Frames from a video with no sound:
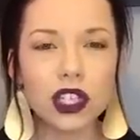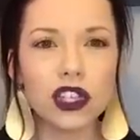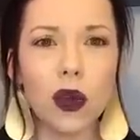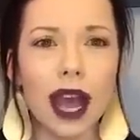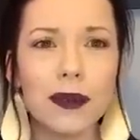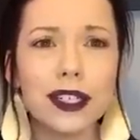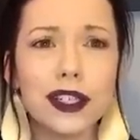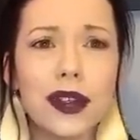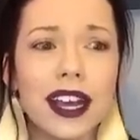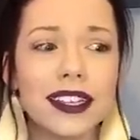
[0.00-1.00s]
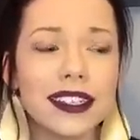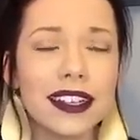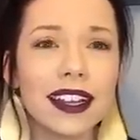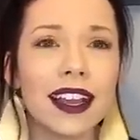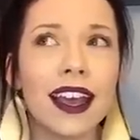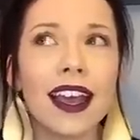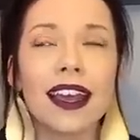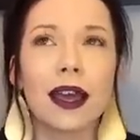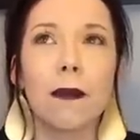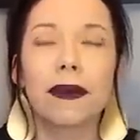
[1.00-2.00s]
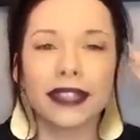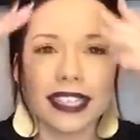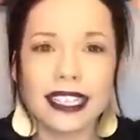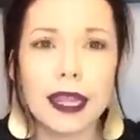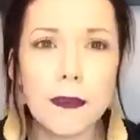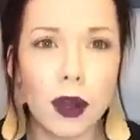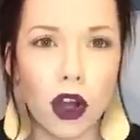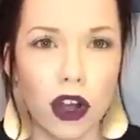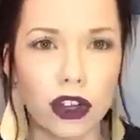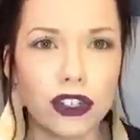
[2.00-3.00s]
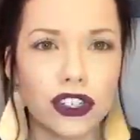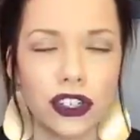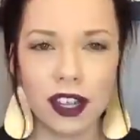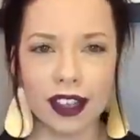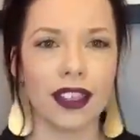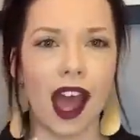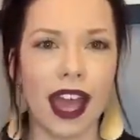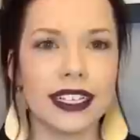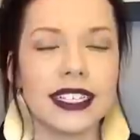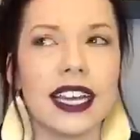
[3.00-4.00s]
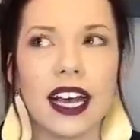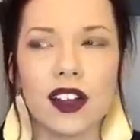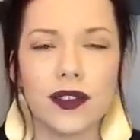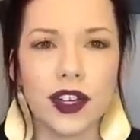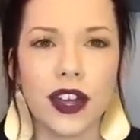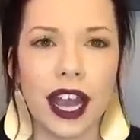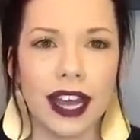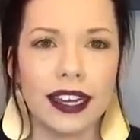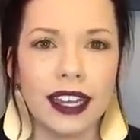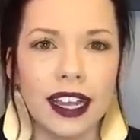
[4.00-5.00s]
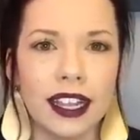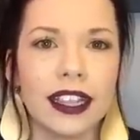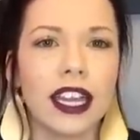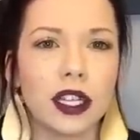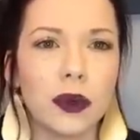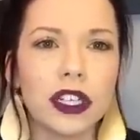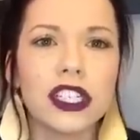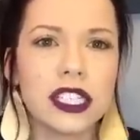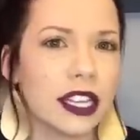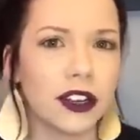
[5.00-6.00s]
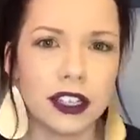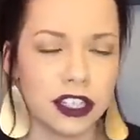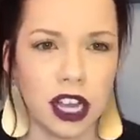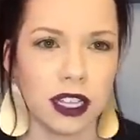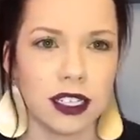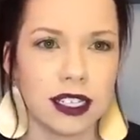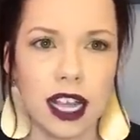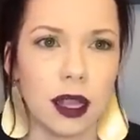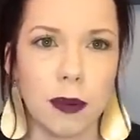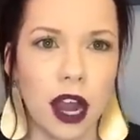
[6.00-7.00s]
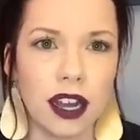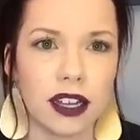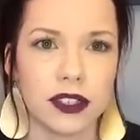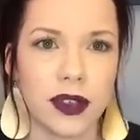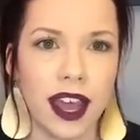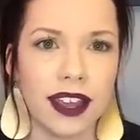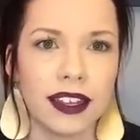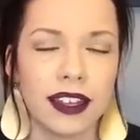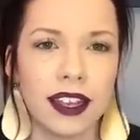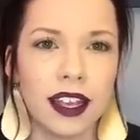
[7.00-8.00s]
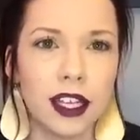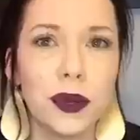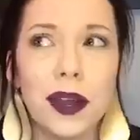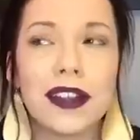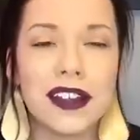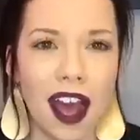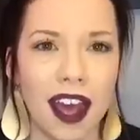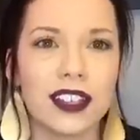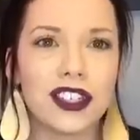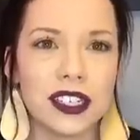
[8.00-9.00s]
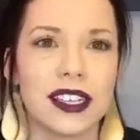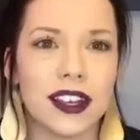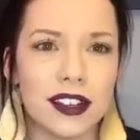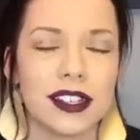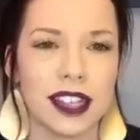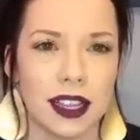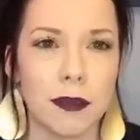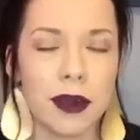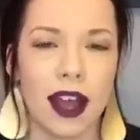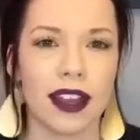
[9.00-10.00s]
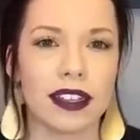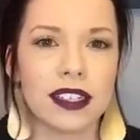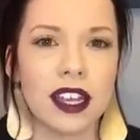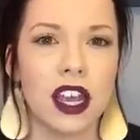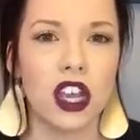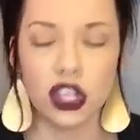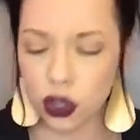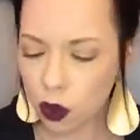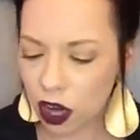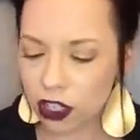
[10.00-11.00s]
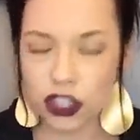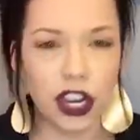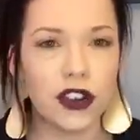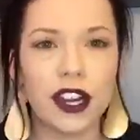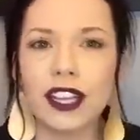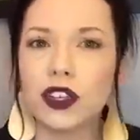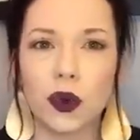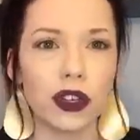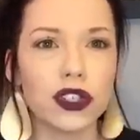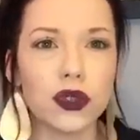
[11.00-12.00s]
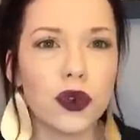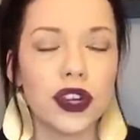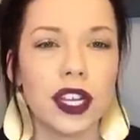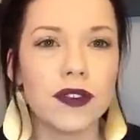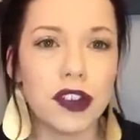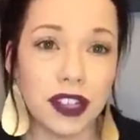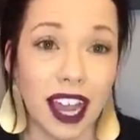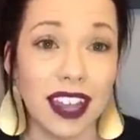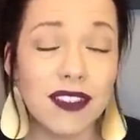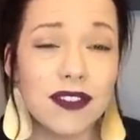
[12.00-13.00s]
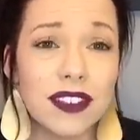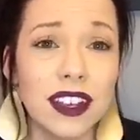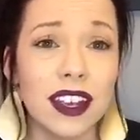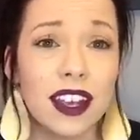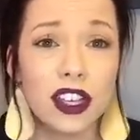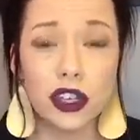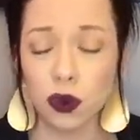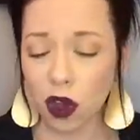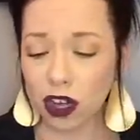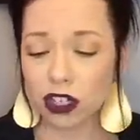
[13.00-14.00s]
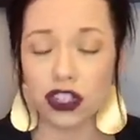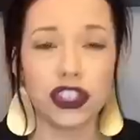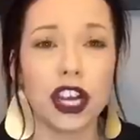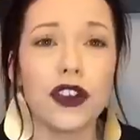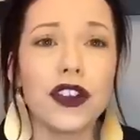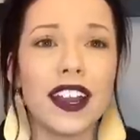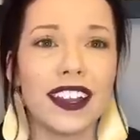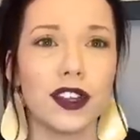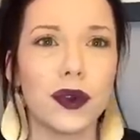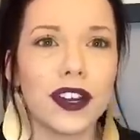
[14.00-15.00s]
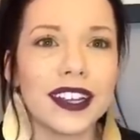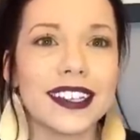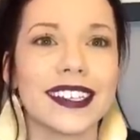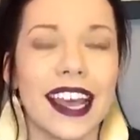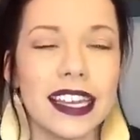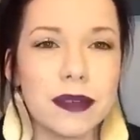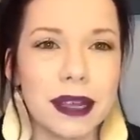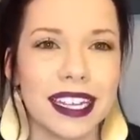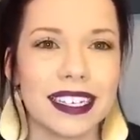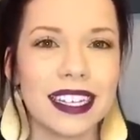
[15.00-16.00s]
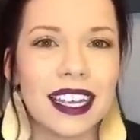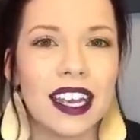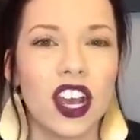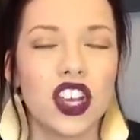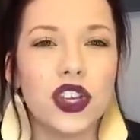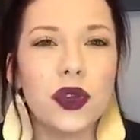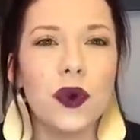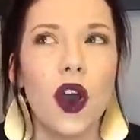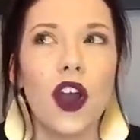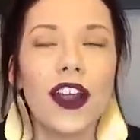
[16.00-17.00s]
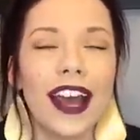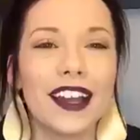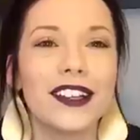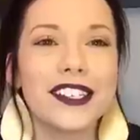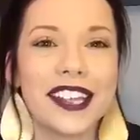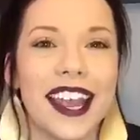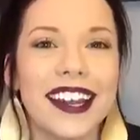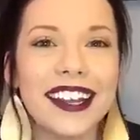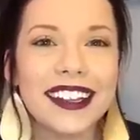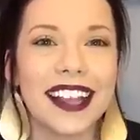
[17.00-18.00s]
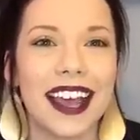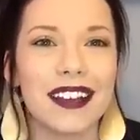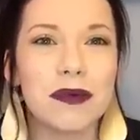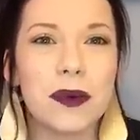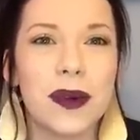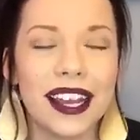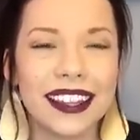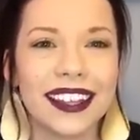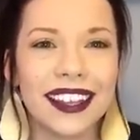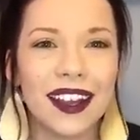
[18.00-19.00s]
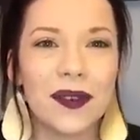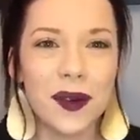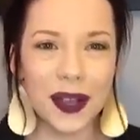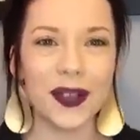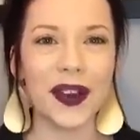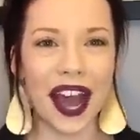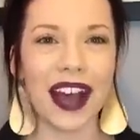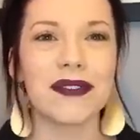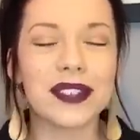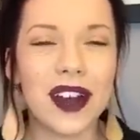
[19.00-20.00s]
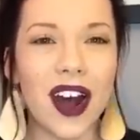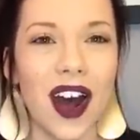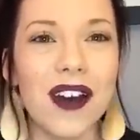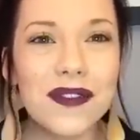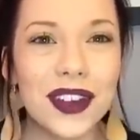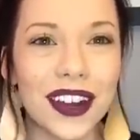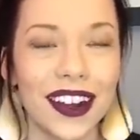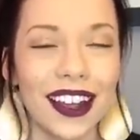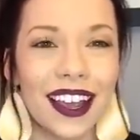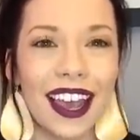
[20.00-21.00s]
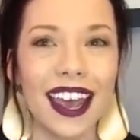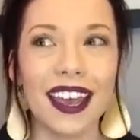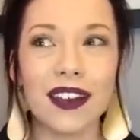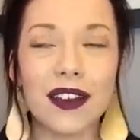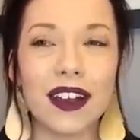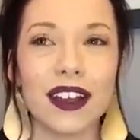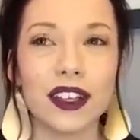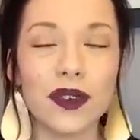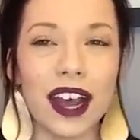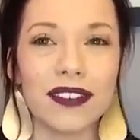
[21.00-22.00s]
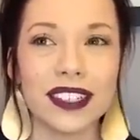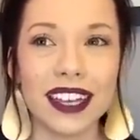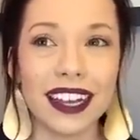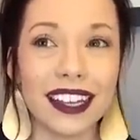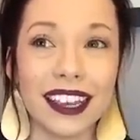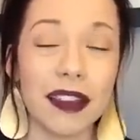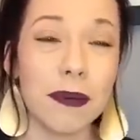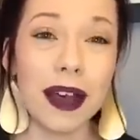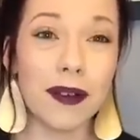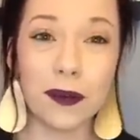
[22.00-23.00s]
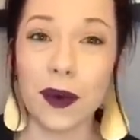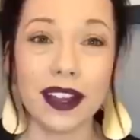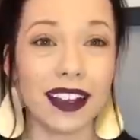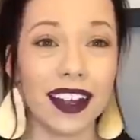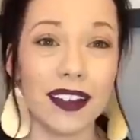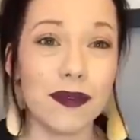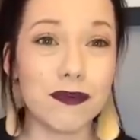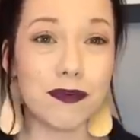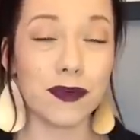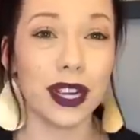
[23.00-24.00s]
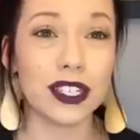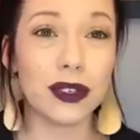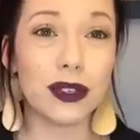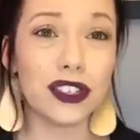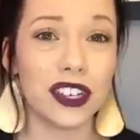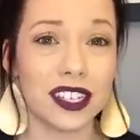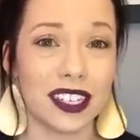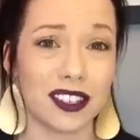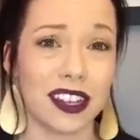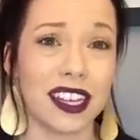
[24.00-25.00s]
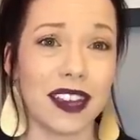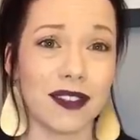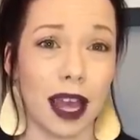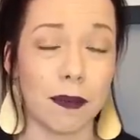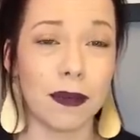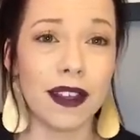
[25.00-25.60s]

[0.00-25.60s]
So I want you guys to completely purge the idea out of your head that you are just here to sell a product, okay? You are not just here to sell a product. You are sharing your story of your life. You are sharing your excitement. You are entertaining them with what you have to offer. And you have to kind of think about what kind of resolution is this going to give them?